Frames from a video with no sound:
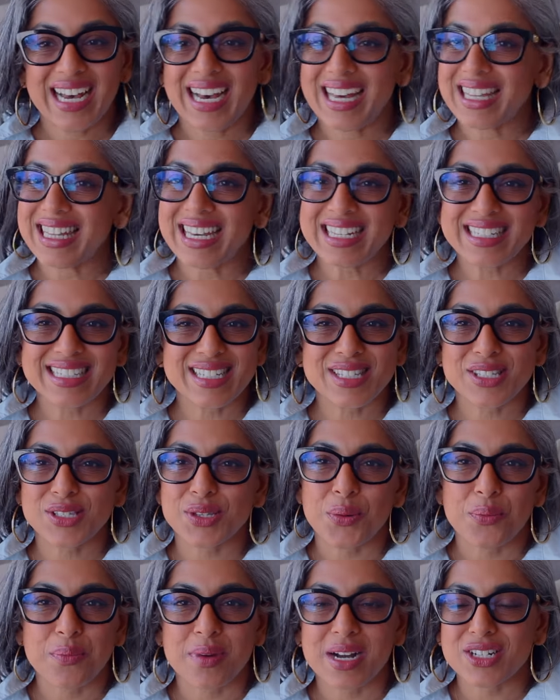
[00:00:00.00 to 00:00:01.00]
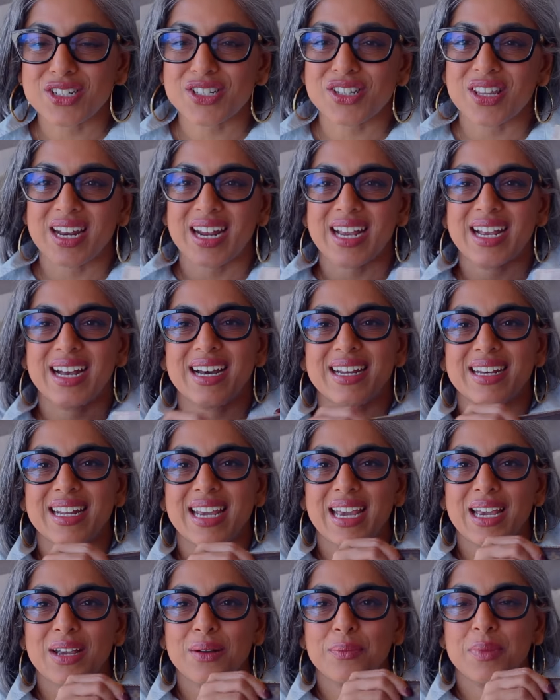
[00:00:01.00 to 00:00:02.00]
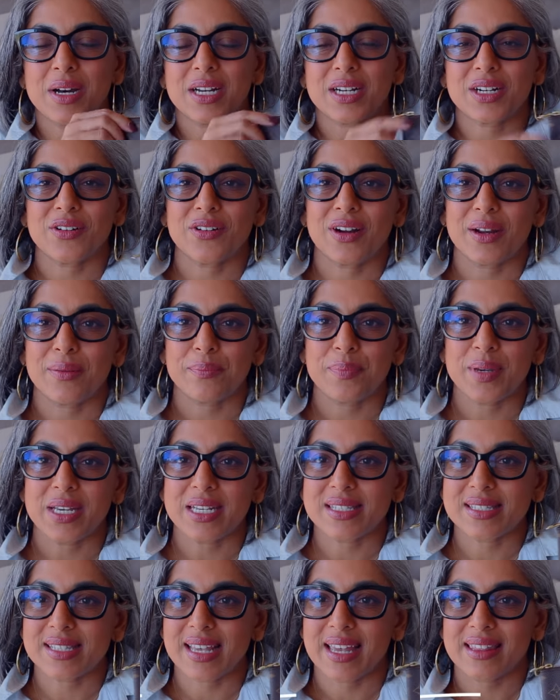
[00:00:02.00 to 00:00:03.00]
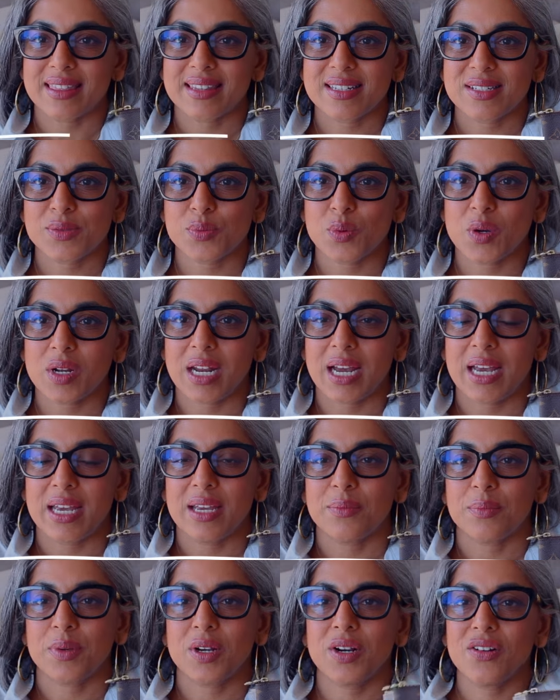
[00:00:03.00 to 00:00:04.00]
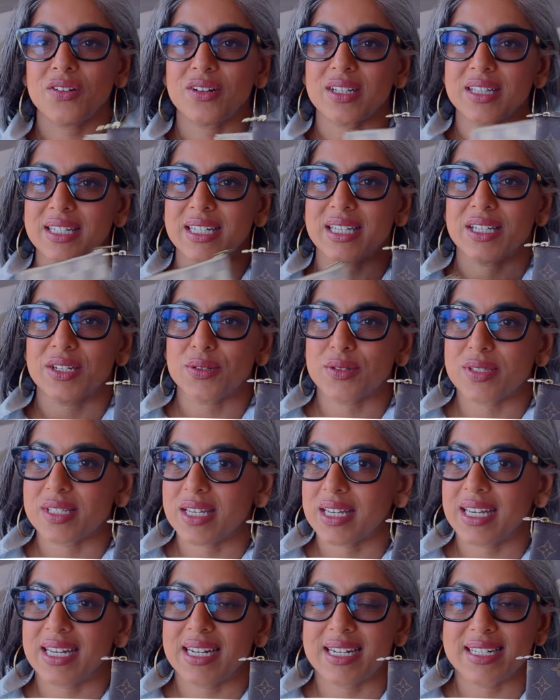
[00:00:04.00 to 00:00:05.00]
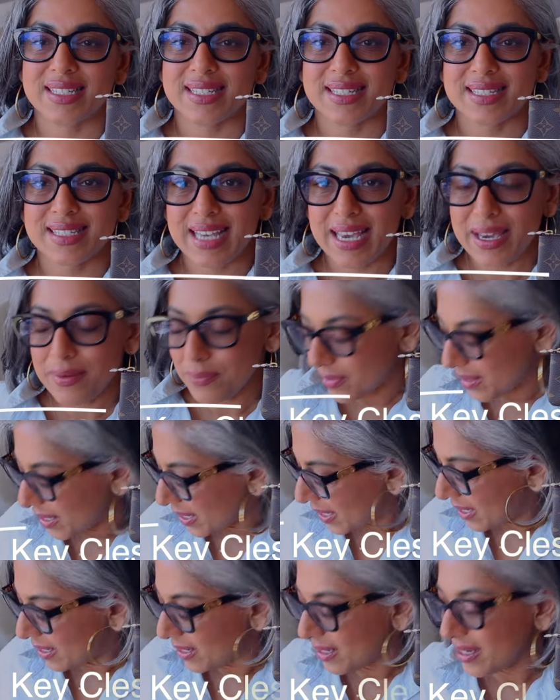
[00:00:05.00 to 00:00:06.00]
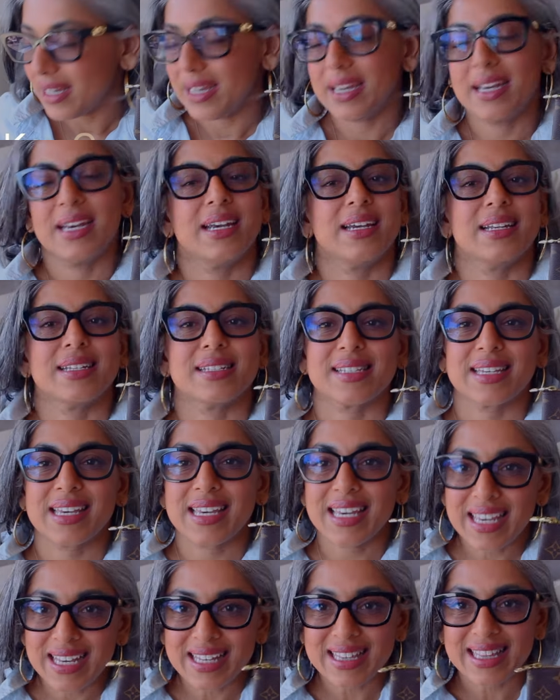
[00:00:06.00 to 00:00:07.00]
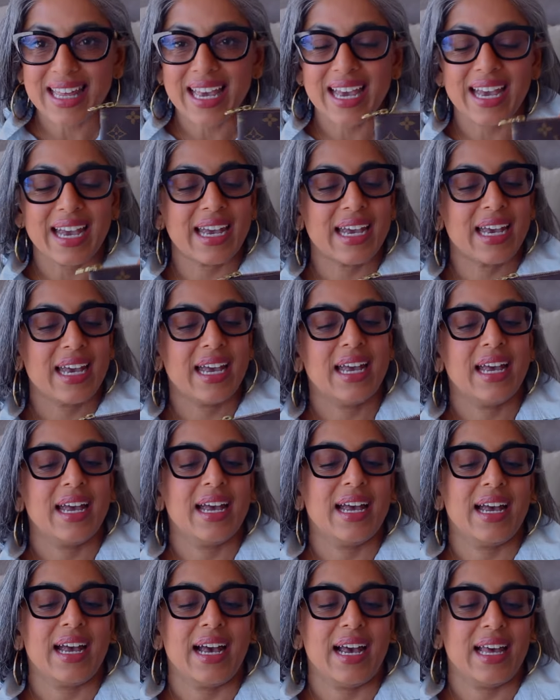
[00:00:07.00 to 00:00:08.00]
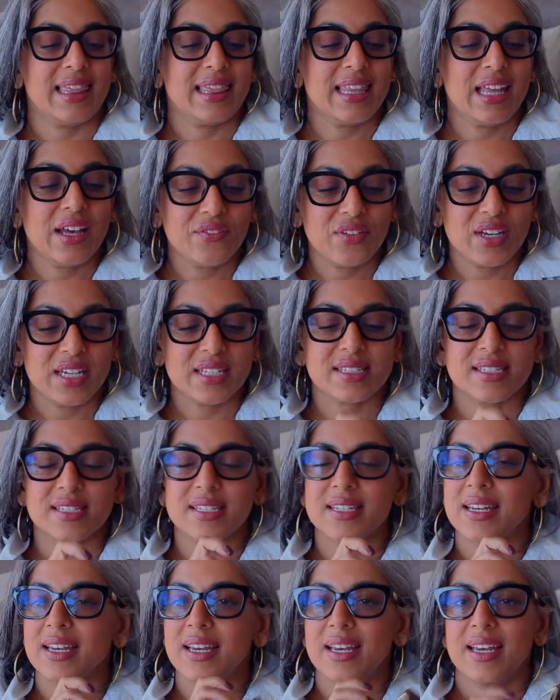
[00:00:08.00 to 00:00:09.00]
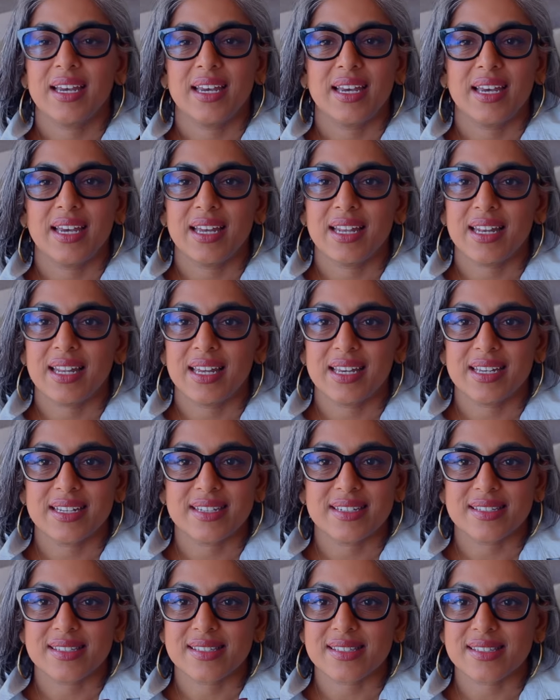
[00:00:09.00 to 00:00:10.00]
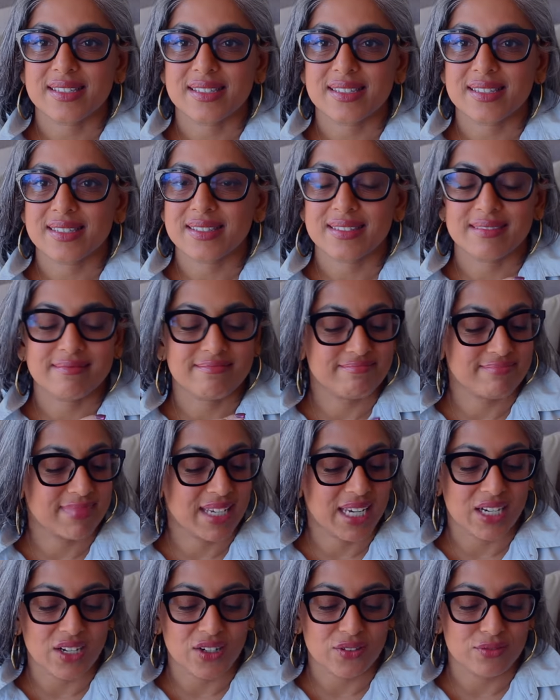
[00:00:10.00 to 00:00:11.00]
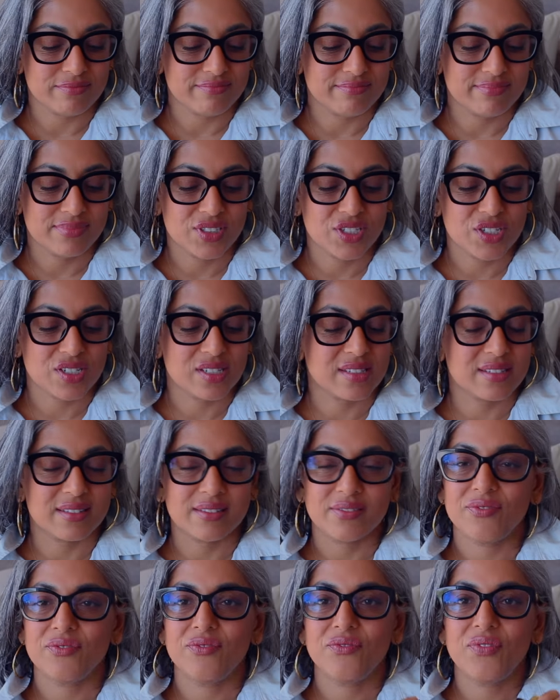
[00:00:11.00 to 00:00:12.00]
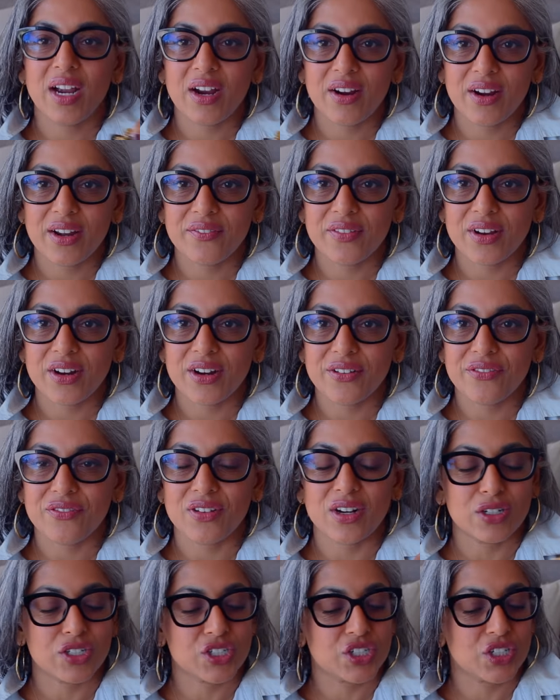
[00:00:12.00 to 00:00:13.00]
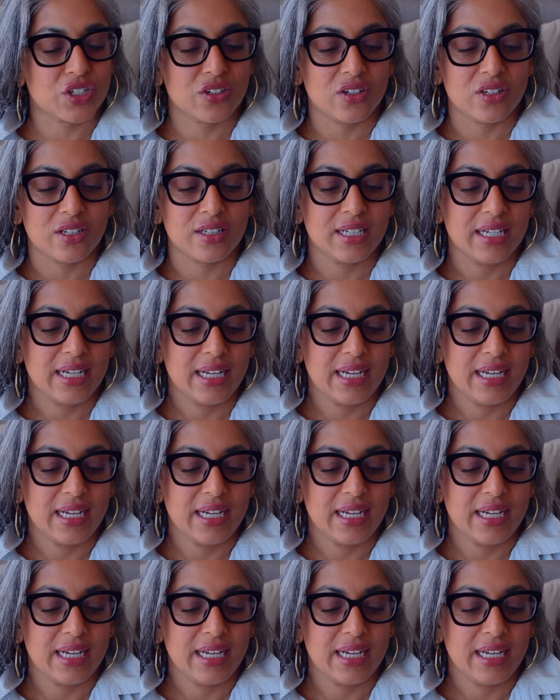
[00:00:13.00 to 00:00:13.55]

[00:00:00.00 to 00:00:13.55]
I liked it so much that I got a monogram piece, and this one I am currently using. It is the same thing. It is a key clay. I love it. It is, you know, just very, very functional.